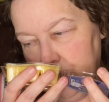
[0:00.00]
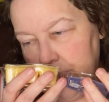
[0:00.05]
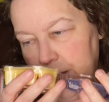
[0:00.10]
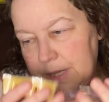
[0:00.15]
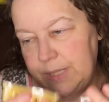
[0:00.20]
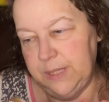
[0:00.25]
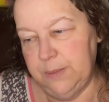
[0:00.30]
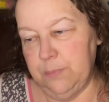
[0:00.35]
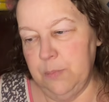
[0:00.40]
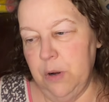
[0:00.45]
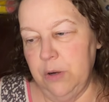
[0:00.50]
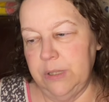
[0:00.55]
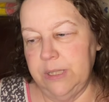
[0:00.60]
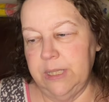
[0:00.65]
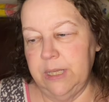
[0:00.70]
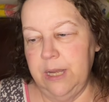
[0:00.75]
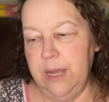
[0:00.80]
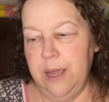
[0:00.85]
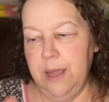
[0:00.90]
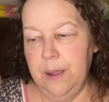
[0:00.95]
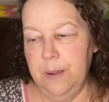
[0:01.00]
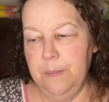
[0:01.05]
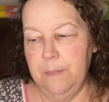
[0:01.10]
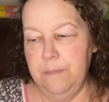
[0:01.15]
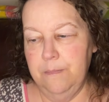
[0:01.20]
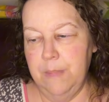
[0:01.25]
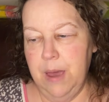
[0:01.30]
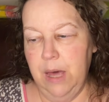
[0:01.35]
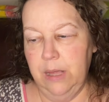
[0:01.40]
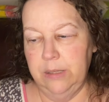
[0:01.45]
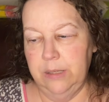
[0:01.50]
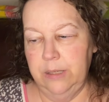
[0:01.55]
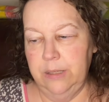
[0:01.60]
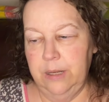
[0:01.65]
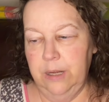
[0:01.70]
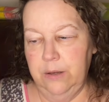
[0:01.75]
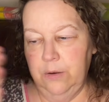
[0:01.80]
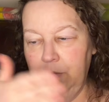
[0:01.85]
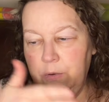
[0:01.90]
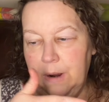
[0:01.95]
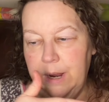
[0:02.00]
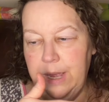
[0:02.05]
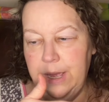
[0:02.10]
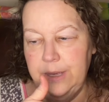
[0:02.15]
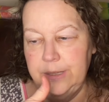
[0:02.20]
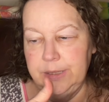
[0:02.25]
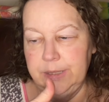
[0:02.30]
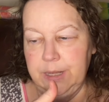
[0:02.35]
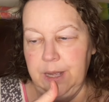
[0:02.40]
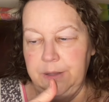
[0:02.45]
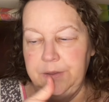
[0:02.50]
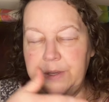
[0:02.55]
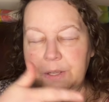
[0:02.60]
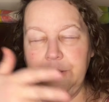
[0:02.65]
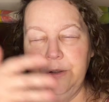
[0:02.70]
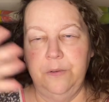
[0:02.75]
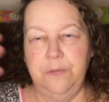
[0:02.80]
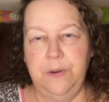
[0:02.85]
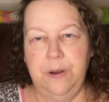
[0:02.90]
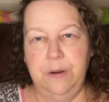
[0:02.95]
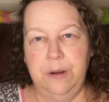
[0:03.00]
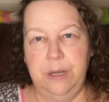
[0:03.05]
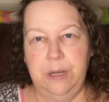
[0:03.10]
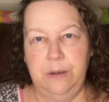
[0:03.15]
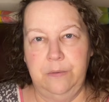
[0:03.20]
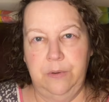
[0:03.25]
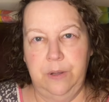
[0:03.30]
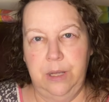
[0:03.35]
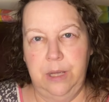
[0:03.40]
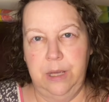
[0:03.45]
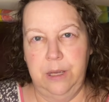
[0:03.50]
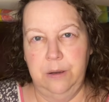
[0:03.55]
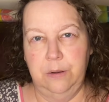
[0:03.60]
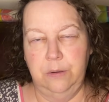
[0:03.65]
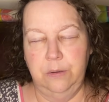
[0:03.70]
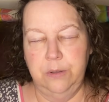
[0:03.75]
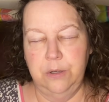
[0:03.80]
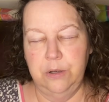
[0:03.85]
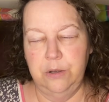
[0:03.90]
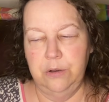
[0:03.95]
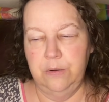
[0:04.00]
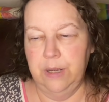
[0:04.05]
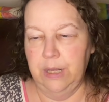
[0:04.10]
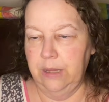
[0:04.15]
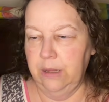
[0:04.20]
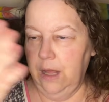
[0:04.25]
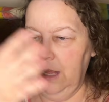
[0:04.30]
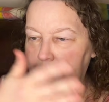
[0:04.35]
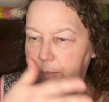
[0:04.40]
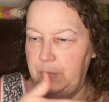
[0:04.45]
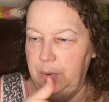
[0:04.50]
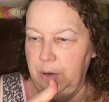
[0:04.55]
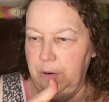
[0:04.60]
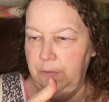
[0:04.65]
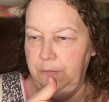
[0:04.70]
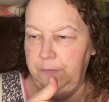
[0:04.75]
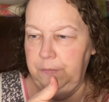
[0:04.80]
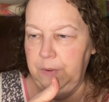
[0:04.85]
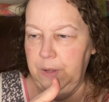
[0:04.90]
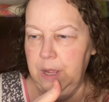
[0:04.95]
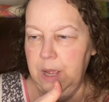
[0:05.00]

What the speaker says: It's mostly melon and grass. I think they're very even keeled. You get a lot of both.